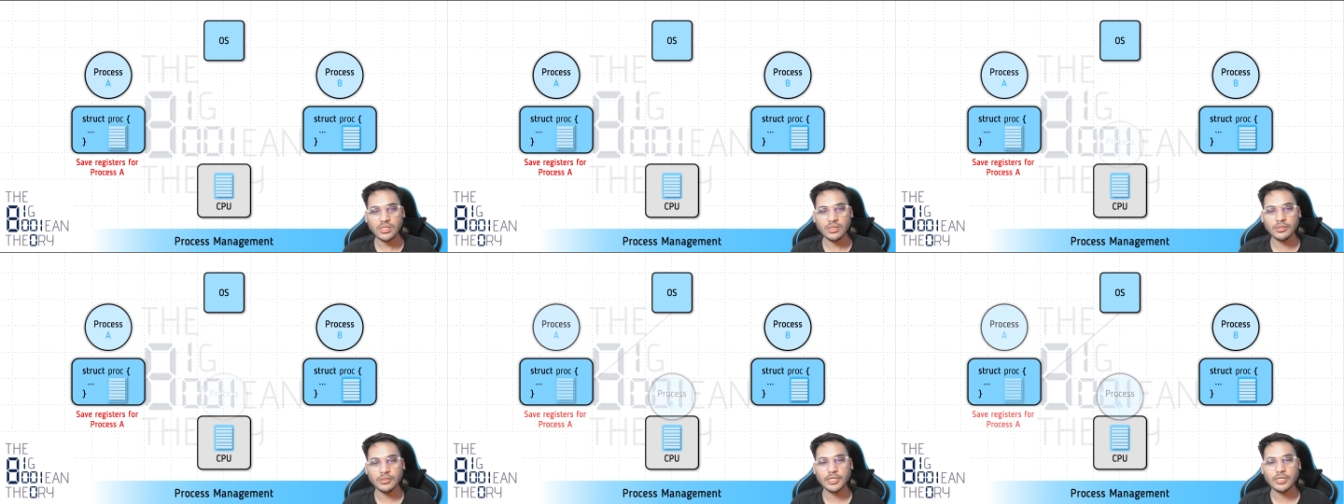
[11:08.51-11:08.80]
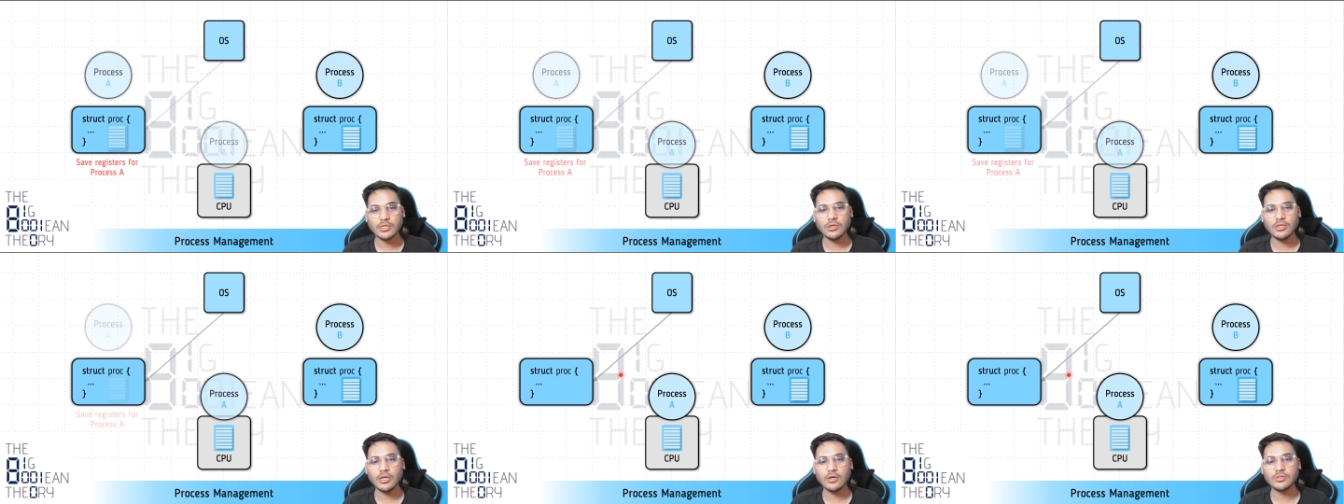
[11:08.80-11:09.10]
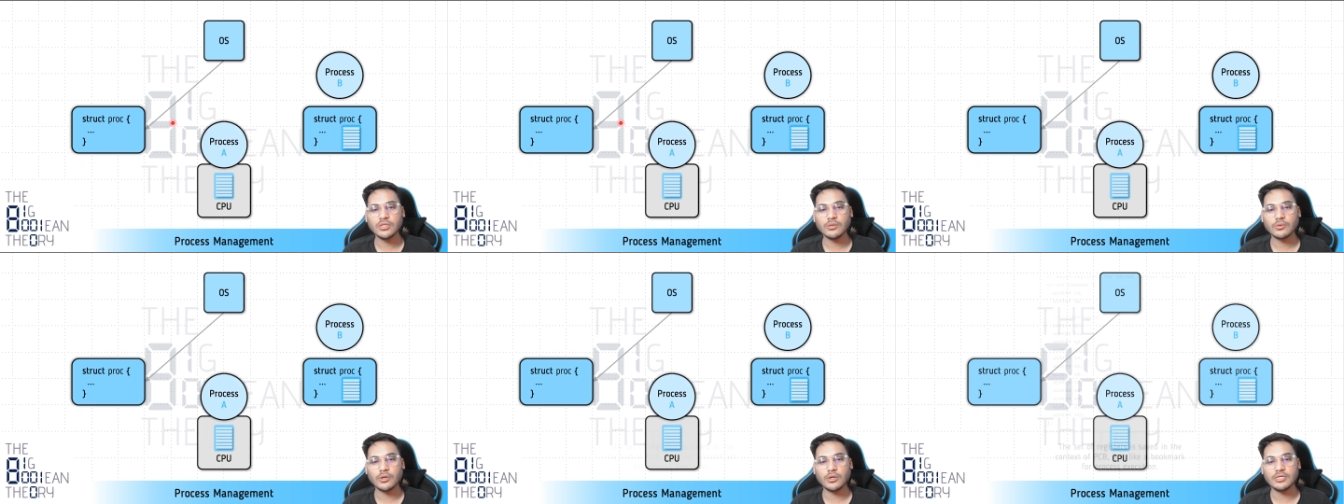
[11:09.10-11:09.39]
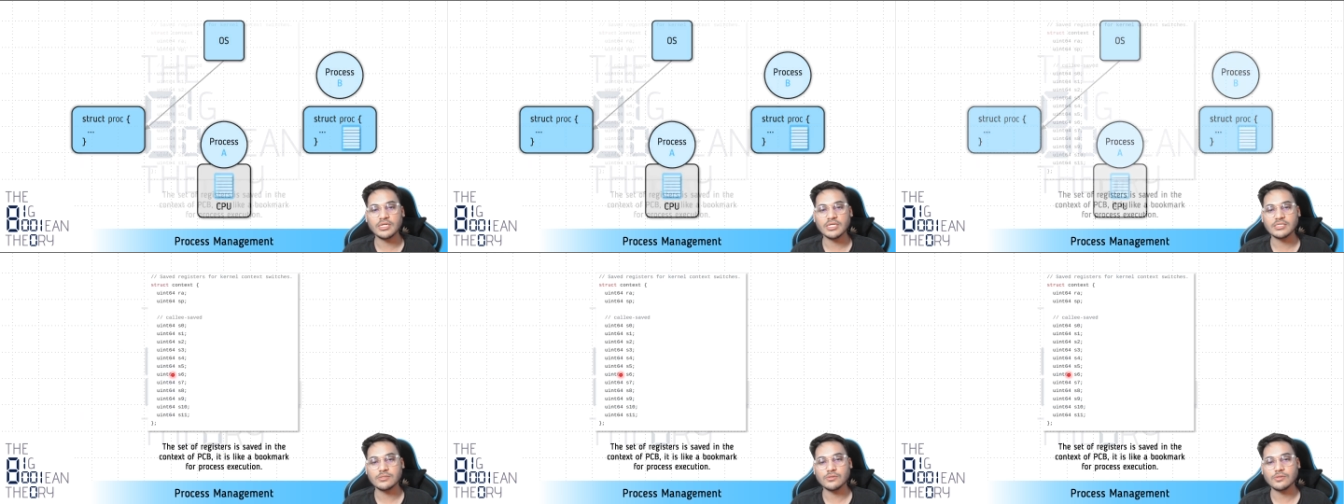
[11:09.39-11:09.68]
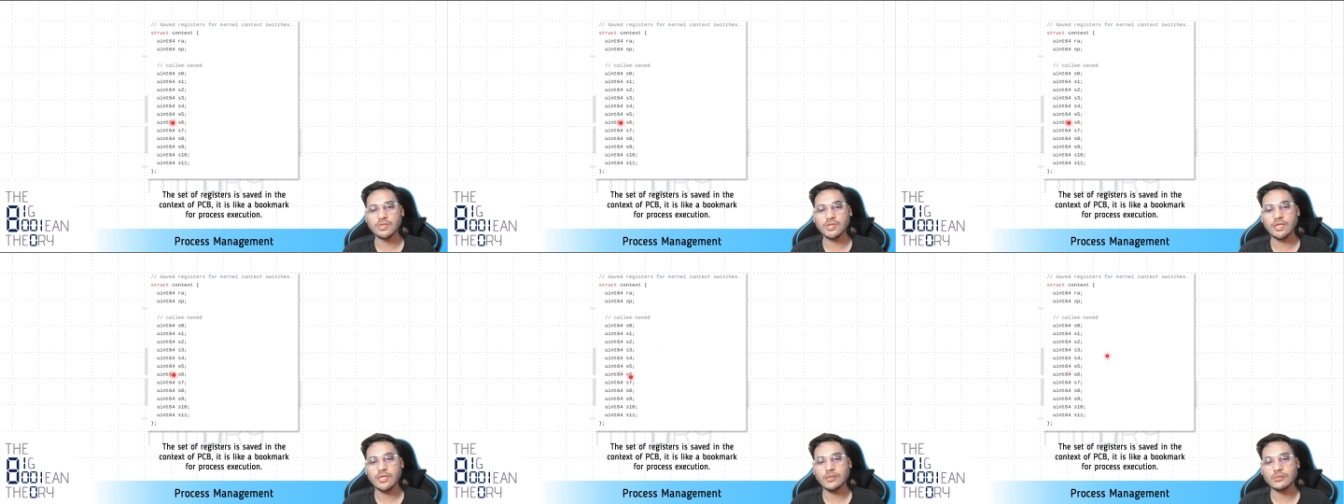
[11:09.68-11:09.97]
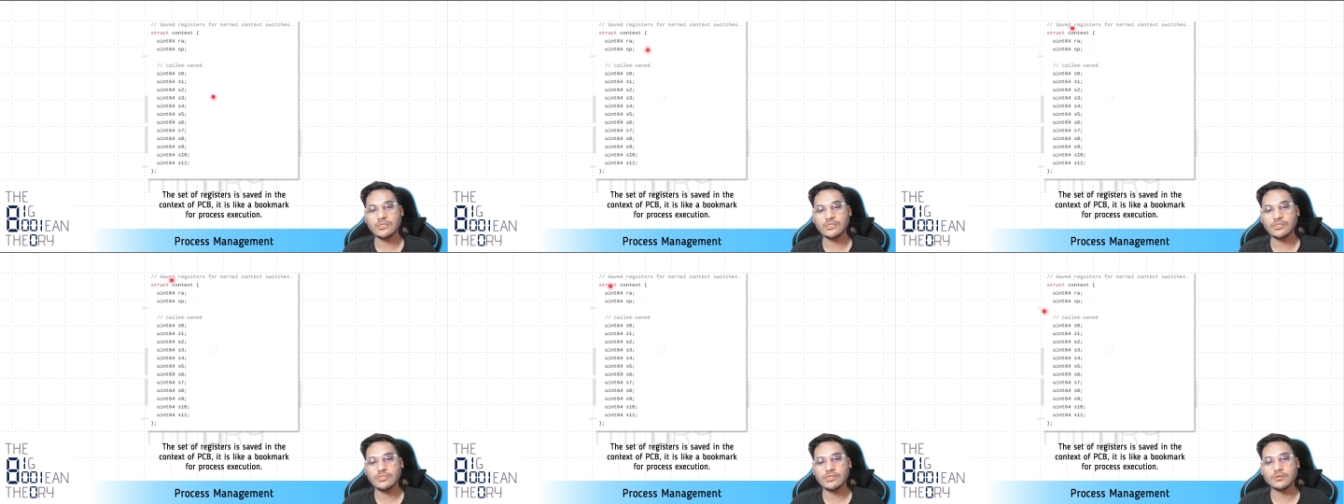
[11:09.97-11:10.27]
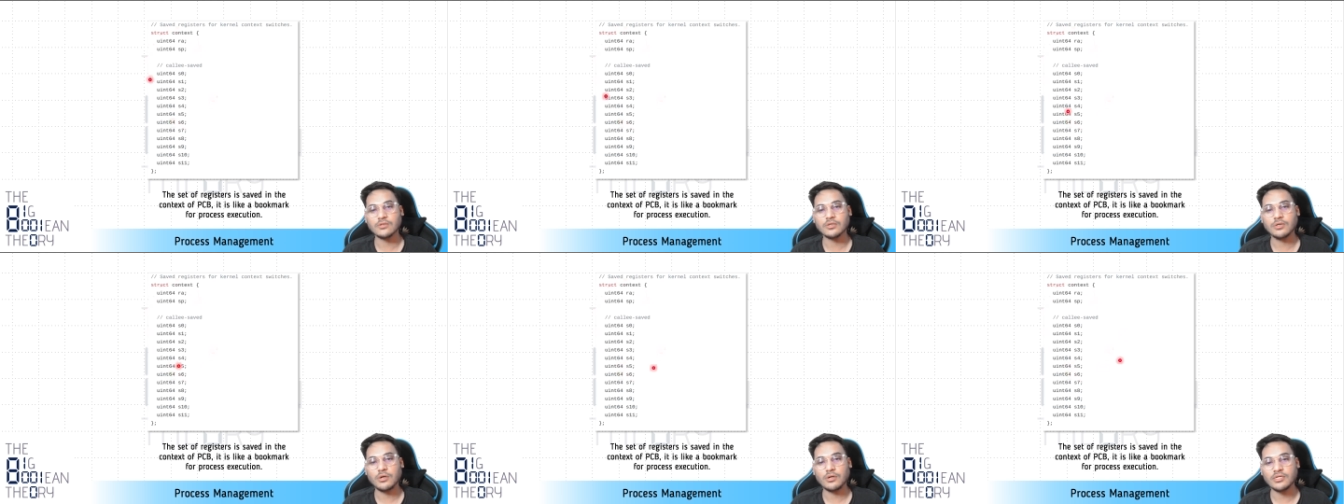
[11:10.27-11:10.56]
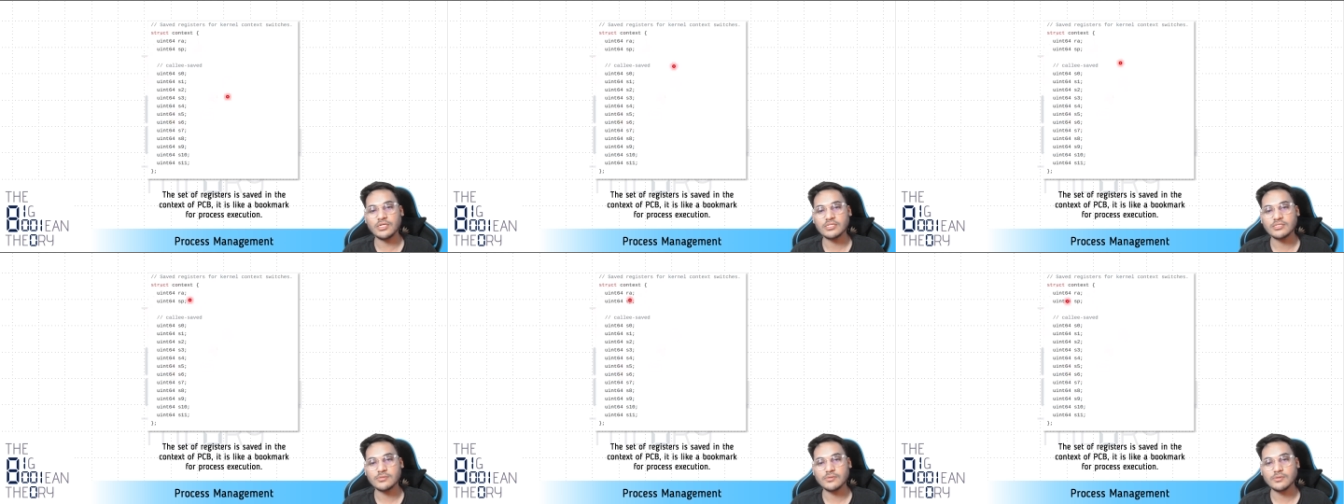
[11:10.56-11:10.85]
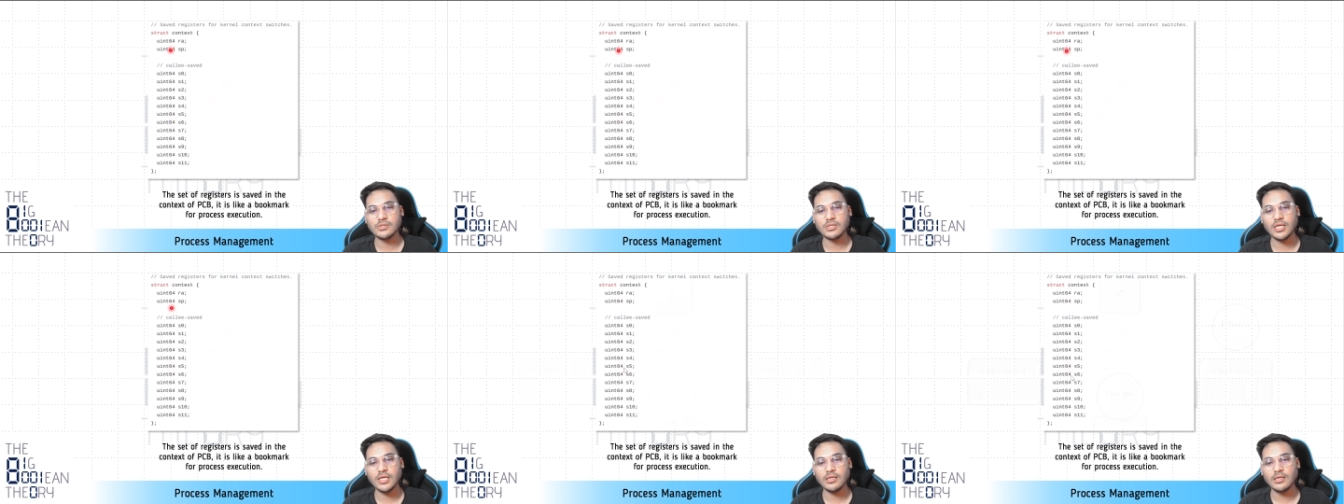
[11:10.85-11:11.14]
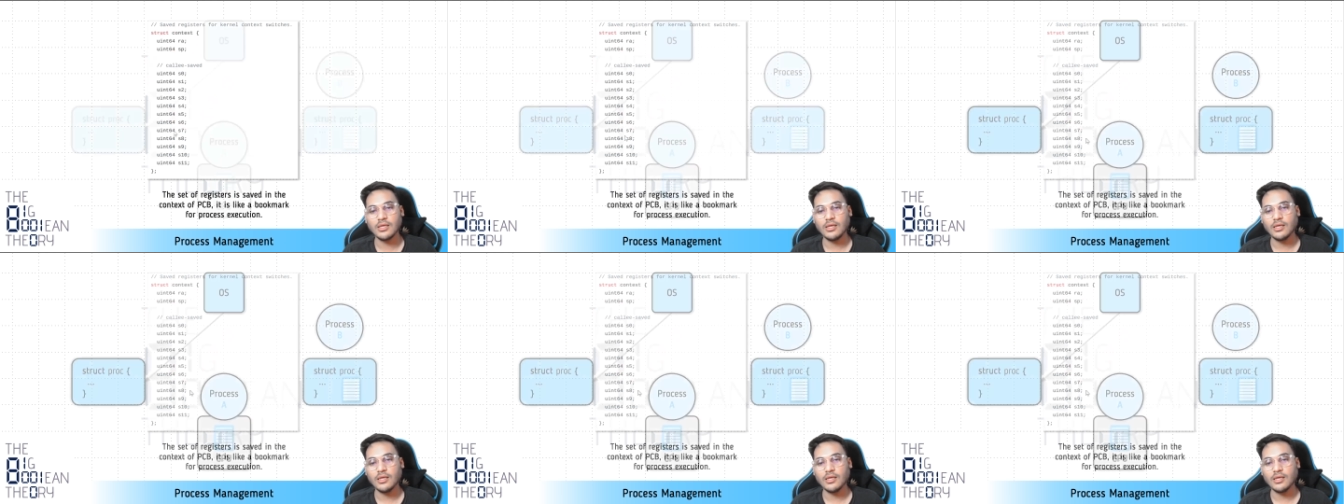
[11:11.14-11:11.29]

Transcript: Recall how the context look like. This is how the context look like,